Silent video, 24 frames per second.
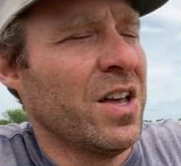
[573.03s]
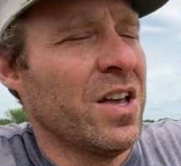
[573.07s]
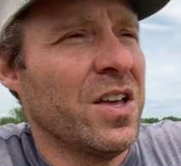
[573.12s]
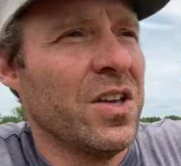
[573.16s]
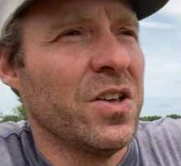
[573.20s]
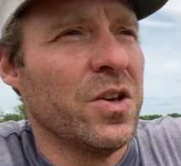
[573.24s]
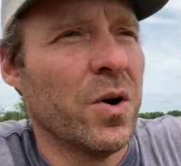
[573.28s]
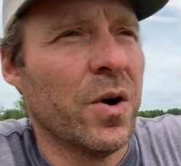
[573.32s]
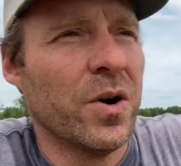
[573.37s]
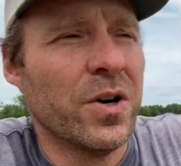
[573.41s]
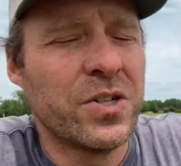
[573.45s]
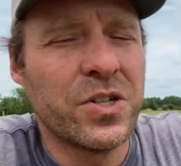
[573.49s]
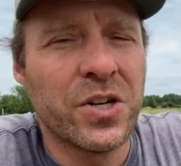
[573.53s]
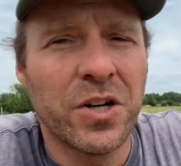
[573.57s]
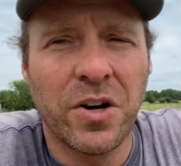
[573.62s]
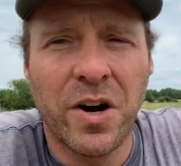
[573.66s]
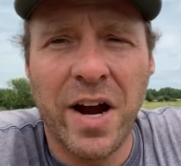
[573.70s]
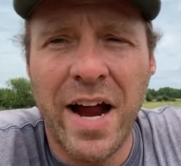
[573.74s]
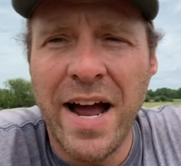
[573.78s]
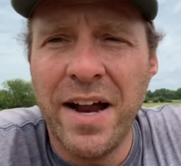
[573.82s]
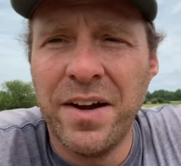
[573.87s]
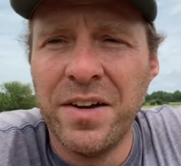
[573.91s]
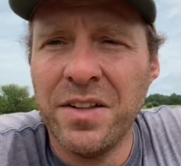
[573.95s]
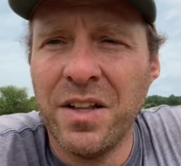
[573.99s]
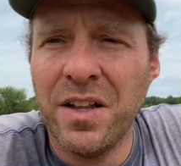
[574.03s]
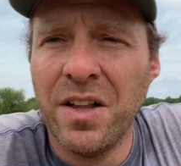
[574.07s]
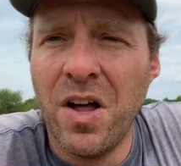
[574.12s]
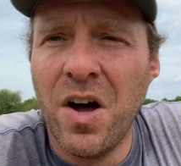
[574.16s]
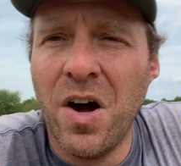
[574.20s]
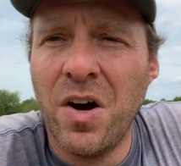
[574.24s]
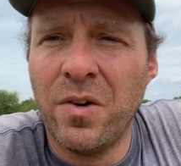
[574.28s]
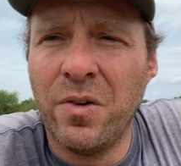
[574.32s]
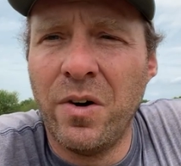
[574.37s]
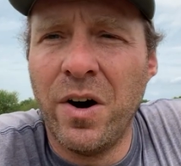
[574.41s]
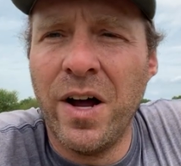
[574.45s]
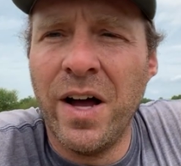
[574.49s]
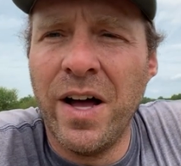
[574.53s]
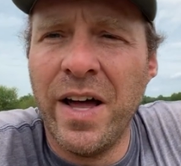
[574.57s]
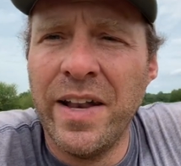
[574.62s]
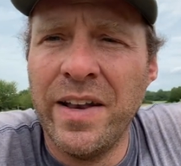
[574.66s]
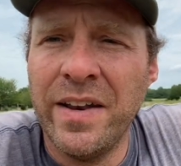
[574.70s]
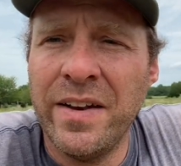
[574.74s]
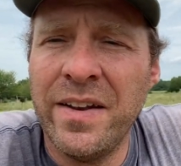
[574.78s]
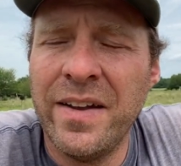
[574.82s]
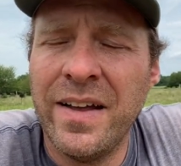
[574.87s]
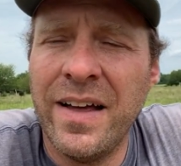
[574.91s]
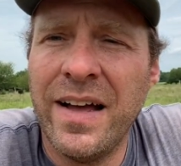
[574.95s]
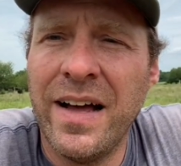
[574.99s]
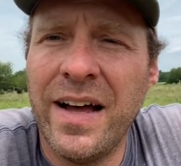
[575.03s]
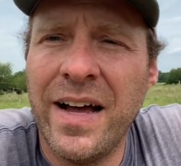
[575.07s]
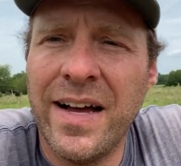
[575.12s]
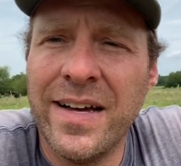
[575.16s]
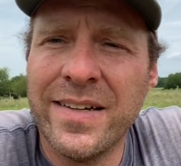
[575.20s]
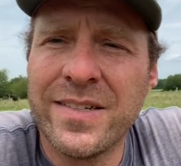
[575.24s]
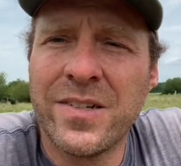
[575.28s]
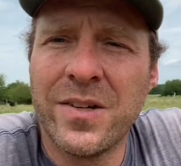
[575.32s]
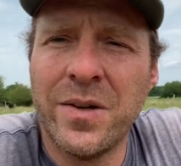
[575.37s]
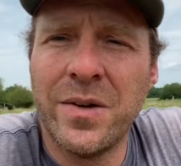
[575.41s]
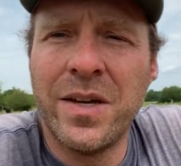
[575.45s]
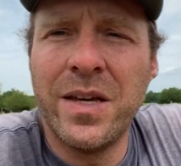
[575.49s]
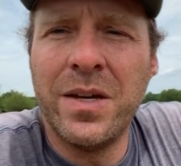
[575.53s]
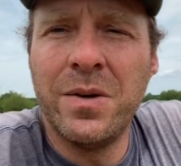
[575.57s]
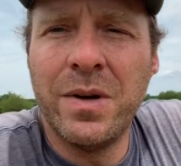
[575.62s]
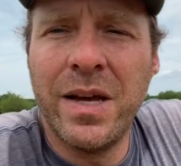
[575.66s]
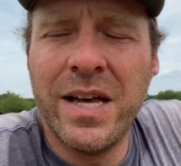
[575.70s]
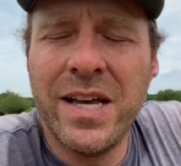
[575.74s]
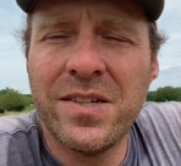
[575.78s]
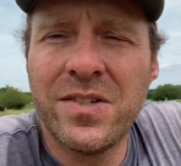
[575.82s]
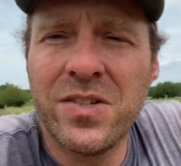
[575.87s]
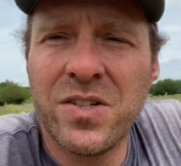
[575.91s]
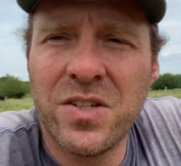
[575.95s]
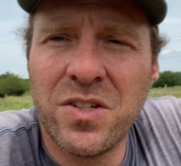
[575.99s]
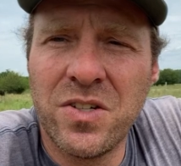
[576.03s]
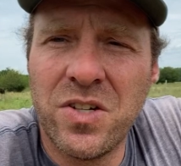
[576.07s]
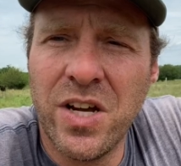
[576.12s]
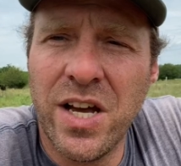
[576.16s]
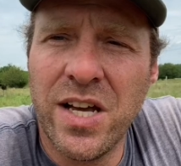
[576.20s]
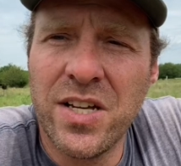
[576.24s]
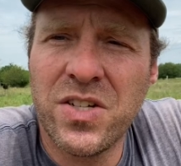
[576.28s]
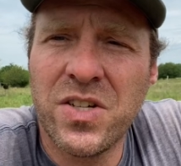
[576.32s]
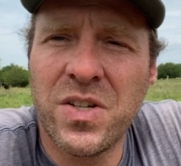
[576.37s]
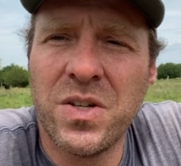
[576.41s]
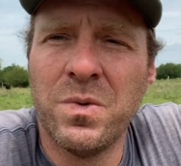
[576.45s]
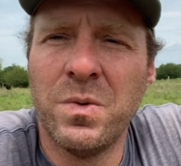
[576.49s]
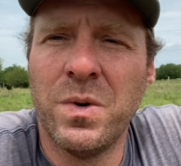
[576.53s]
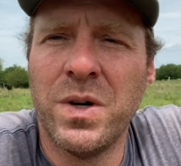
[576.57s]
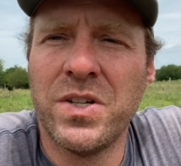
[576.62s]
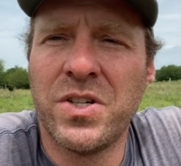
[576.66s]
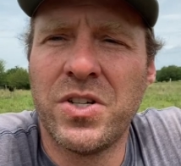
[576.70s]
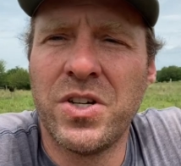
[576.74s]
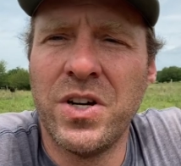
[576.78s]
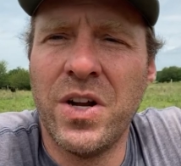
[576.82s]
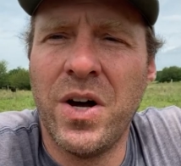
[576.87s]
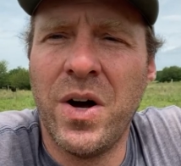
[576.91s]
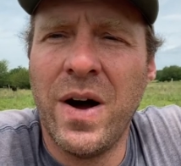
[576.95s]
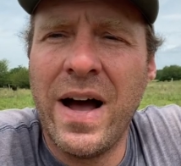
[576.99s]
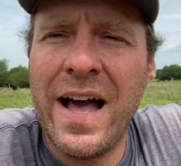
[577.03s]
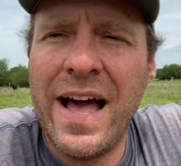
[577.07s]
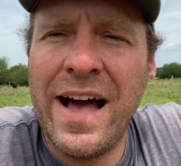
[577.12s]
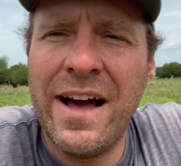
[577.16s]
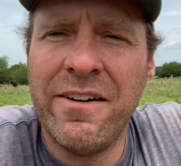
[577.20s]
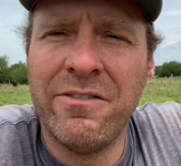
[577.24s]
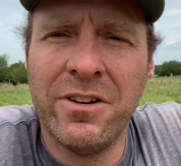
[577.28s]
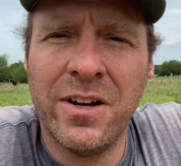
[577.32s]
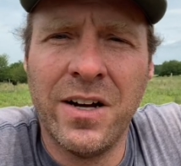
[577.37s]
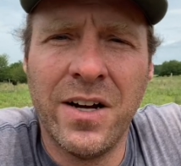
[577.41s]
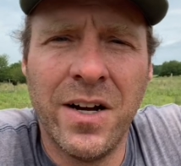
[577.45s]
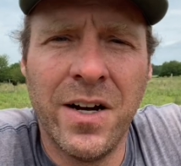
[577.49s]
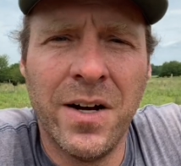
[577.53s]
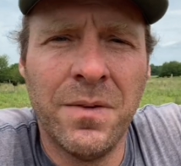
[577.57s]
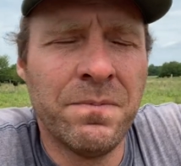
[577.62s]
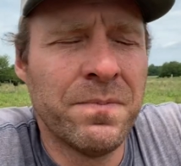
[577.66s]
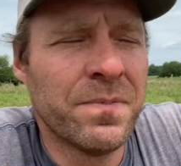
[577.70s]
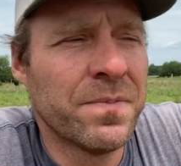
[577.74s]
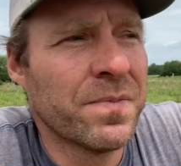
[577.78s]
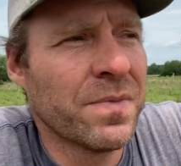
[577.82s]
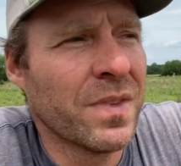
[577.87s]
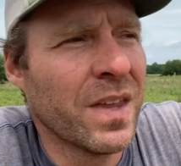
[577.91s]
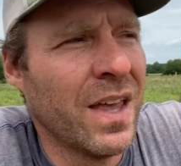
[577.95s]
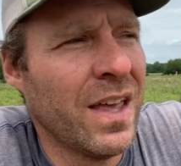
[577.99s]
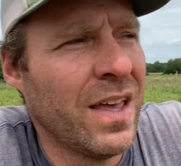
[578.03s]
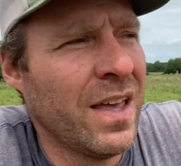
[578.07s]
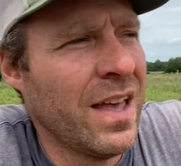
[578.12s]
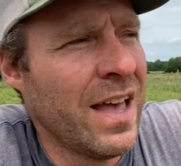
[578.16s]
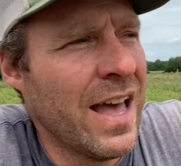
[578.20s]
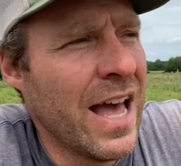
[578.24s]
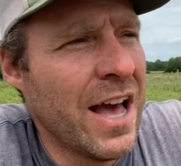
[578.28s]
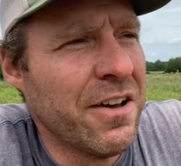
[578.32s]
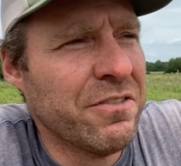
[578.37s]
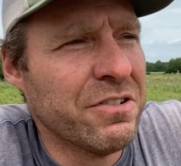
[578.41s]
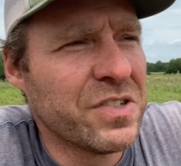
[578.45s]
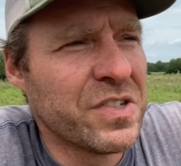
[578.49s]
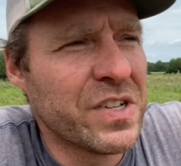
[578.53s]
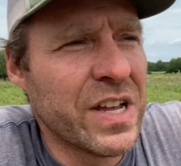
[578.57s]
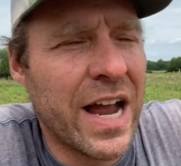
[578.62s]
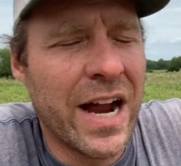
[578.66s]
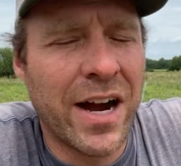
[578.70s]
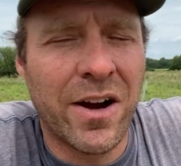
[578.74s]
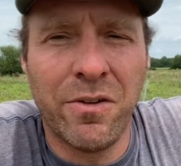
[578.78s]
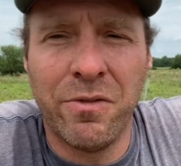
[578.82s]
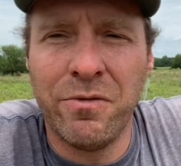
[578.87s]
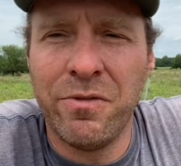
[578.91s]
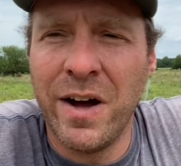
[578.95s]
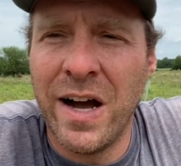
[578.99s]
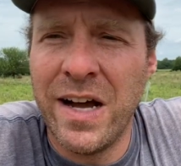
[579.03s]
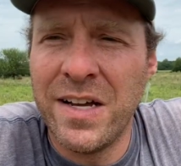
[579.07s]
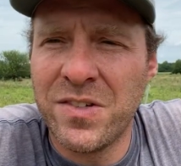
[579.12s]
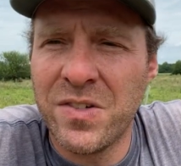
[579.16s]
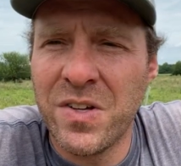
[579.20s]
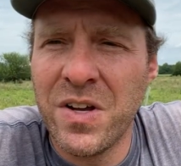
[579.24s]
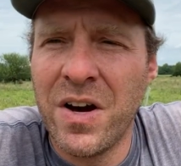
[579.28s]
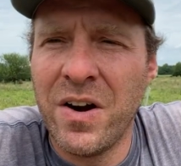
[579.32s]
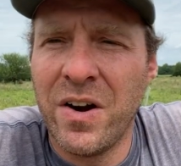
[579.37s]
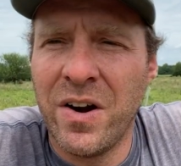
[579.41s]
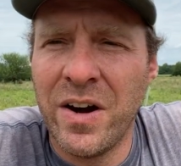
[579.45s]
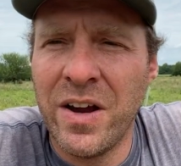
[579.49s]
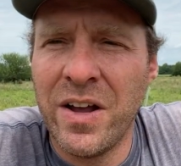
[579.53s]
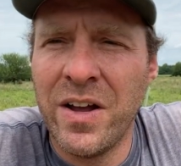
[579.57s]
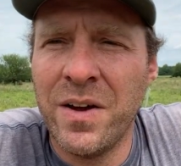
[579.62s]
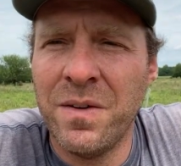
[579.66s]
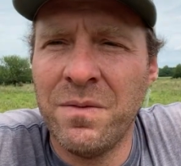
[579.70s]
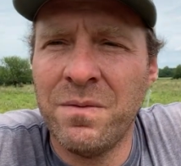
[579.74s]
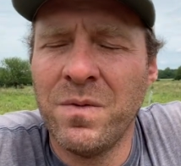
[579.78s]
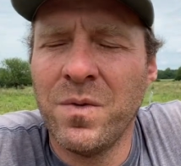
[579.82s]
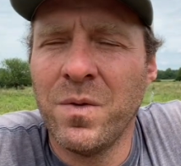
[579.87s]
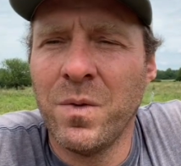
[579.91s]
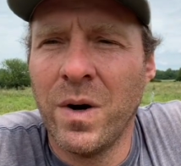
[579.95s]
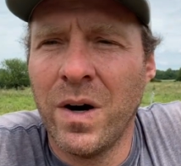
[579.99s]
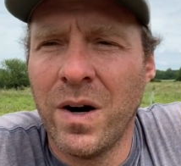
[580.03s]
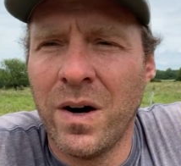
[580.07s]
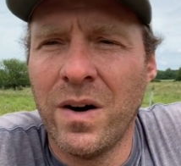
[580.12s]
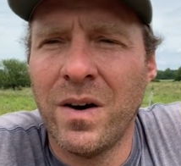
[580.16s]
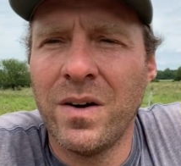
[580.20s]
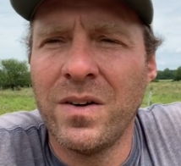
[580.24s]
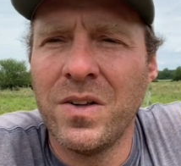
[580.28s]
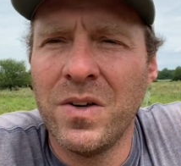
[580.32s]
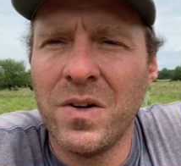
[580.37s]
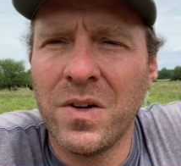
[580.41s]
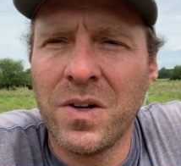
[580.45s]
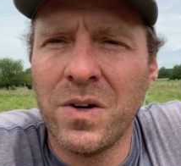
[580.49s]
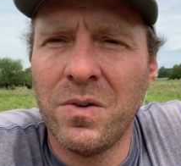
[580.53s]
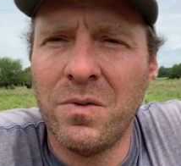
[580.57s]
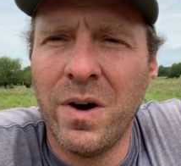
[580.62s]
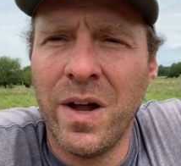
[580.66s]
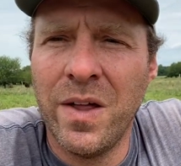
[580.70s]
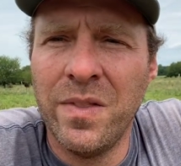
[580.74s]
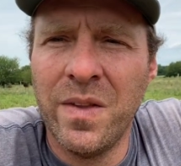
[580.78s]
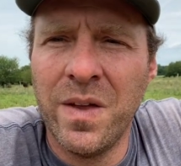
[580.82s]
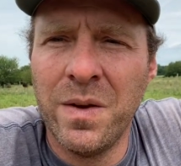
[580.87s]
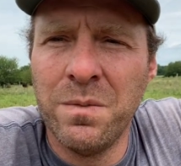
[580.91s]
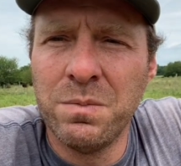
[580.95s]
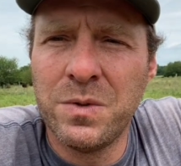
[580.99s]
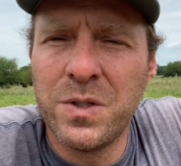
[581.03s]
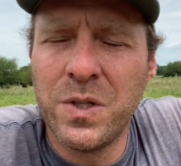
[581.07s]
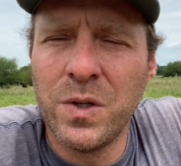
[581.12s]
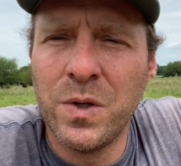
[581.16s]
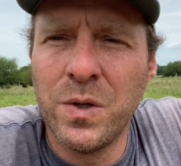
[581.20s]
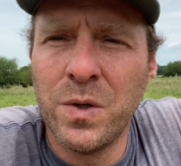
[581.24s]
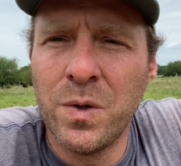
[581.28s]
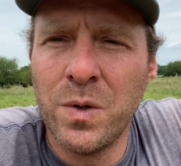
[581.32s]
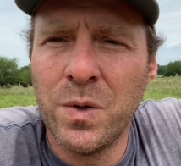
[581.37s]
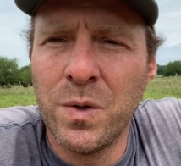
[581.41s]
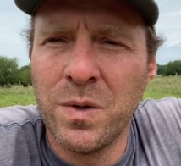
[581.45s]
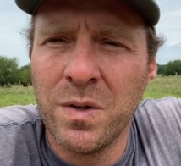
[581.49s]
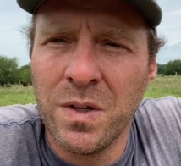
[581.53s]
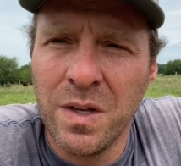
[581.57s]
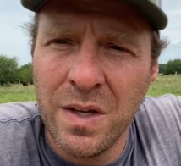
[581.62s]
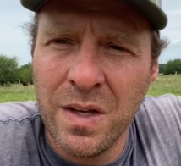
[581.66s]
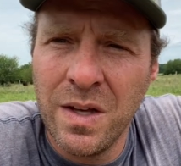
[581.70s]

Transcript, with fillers: you'll hurt your ground in the long run. Uh, so he his suggestion was, you know, have a have a sacrifice area where you can run them to,